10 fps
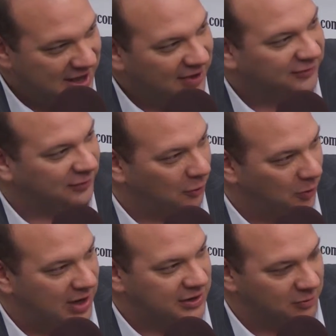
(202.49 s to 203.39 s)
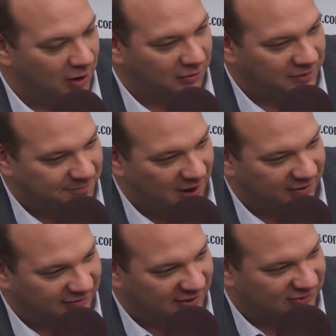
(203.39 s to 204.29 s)
So when you own the
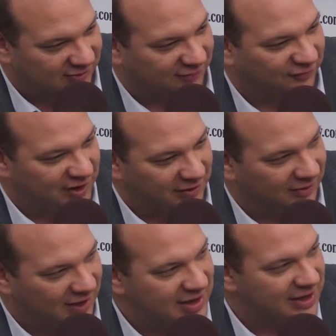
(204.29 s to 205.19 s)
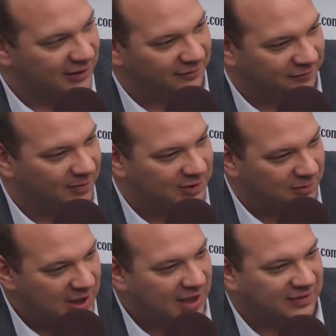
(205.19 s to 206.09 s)
politician's fear and they hear from
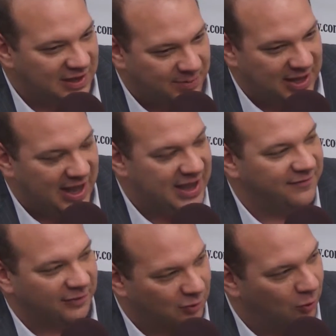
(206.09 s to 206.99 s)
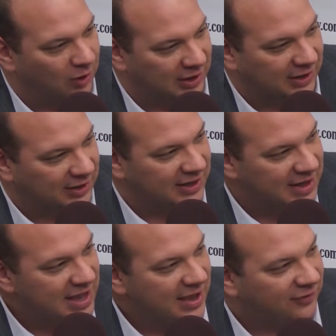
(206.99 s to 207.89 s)
you, they behave accordingly.
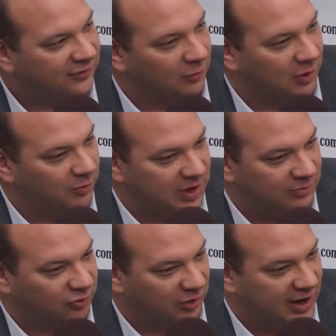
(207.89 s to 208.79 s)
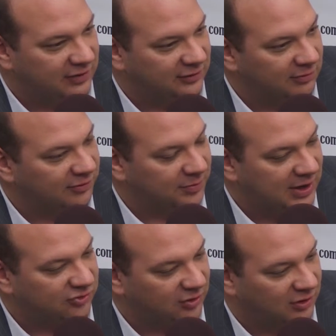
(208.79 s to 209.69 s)
So what we try and do is
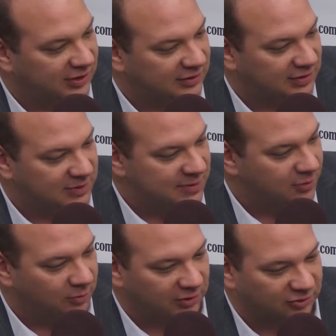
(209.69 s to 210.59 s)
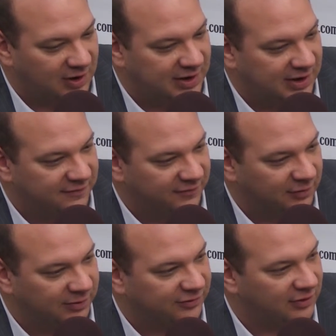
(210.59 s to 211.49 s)
make sure that the people we're trying to
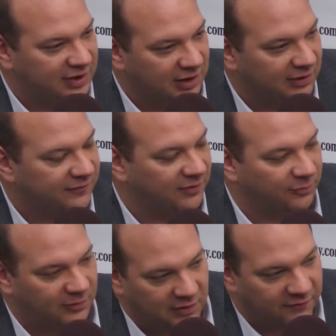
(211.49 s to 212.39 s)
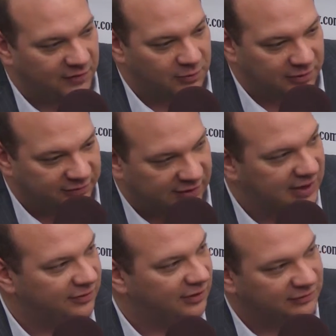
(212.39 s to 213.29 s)
influence are hearing from real voters
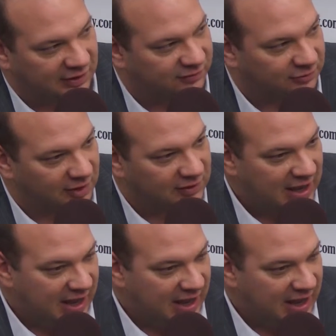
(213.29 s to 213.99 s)
in their district.